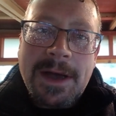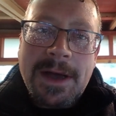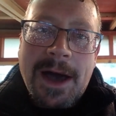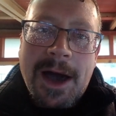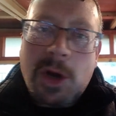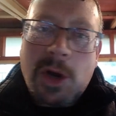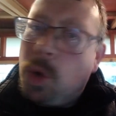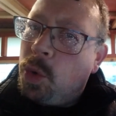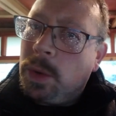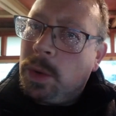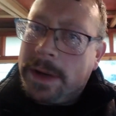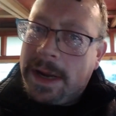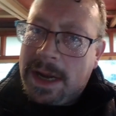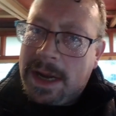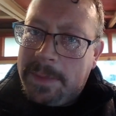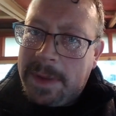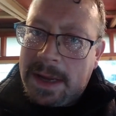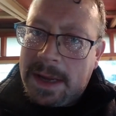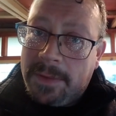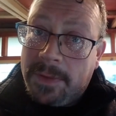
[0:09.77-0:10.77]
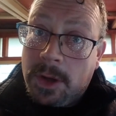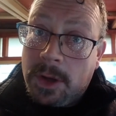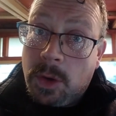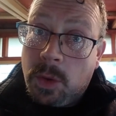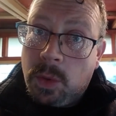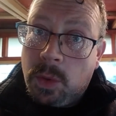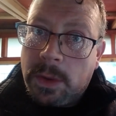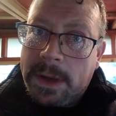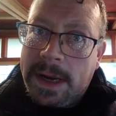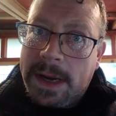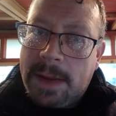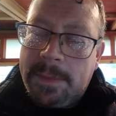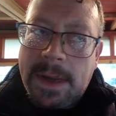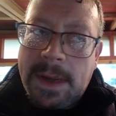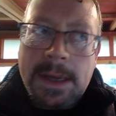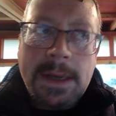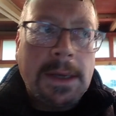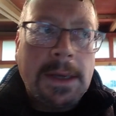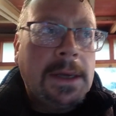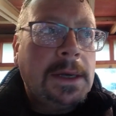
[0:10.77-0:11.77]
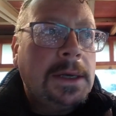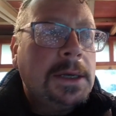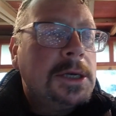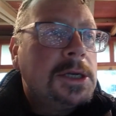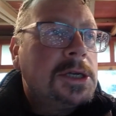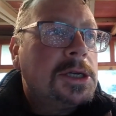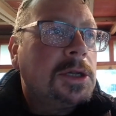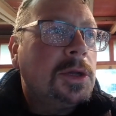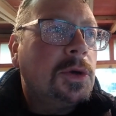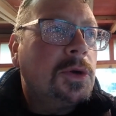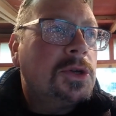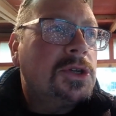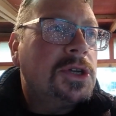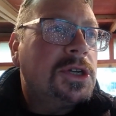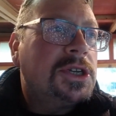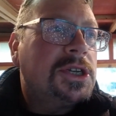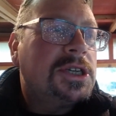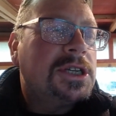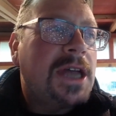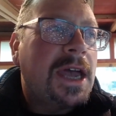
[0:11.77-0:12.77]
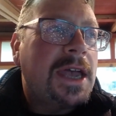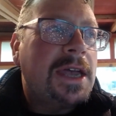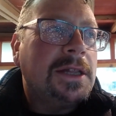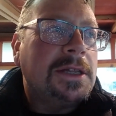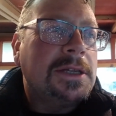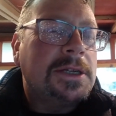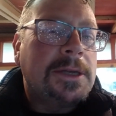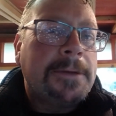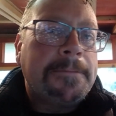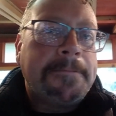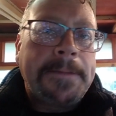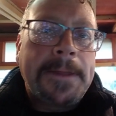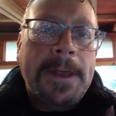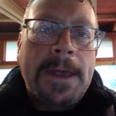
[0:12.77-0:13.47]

our old enemy, the old enemy, slugs and snails.